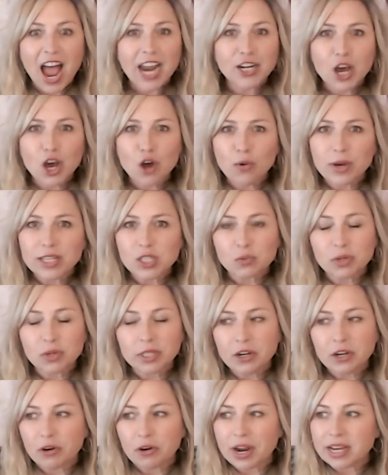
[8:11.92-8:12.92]
I know it's
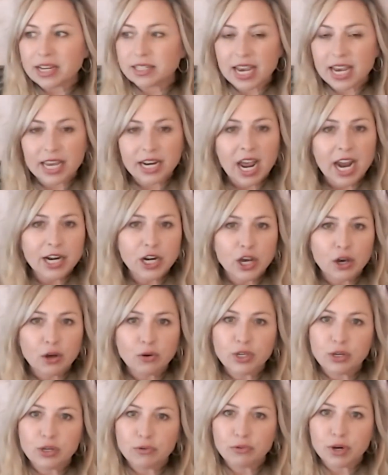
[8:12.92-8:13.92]
really crazy. And I
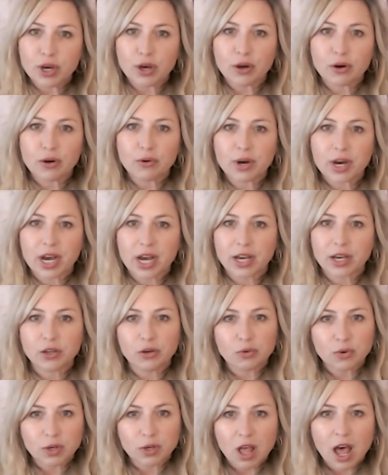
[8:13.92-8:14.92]
know you know
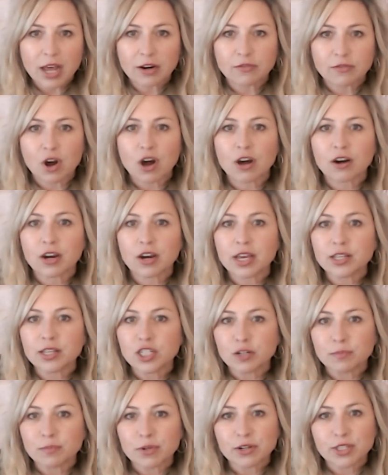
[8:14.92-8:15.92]
who a lot of our
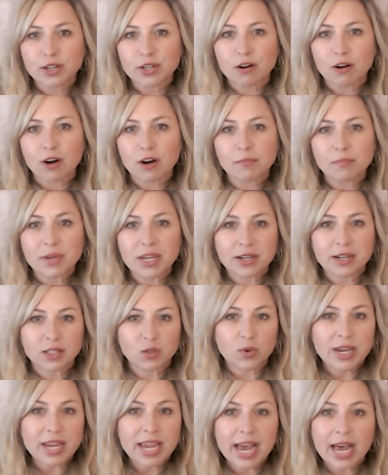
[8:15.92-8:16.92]
customers are,
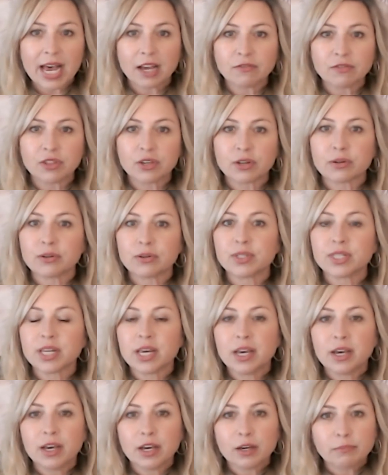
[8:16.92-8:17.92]
because we have those
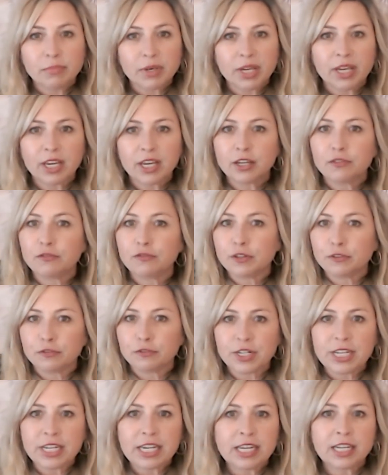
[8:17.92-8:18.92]
big
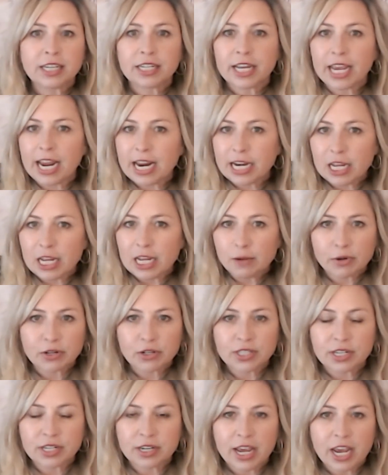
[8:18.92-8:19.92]
50 and
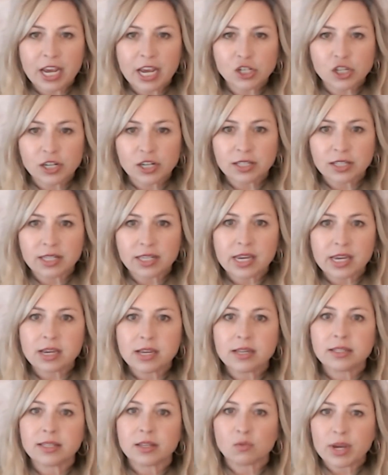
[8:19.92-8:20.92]
80%
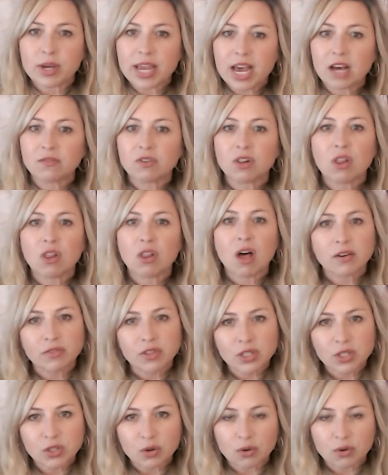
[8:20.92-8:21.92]
agencies, and we have a lot
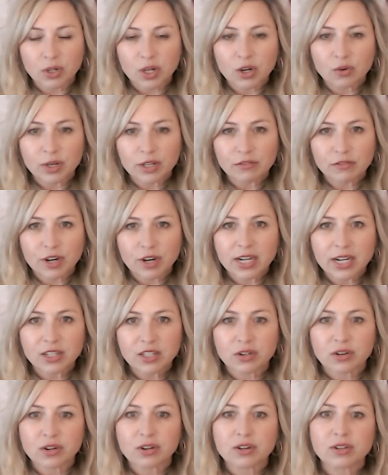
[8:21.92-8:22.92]
of the solo
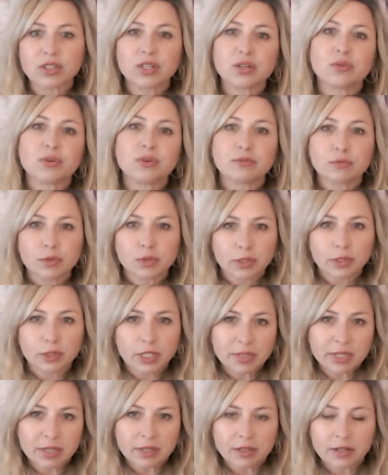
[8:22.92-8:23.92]
advisors who have
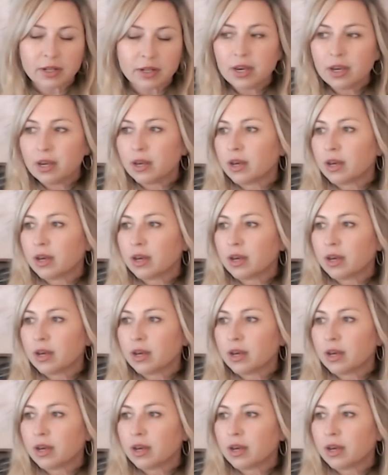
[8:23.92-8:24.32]
really been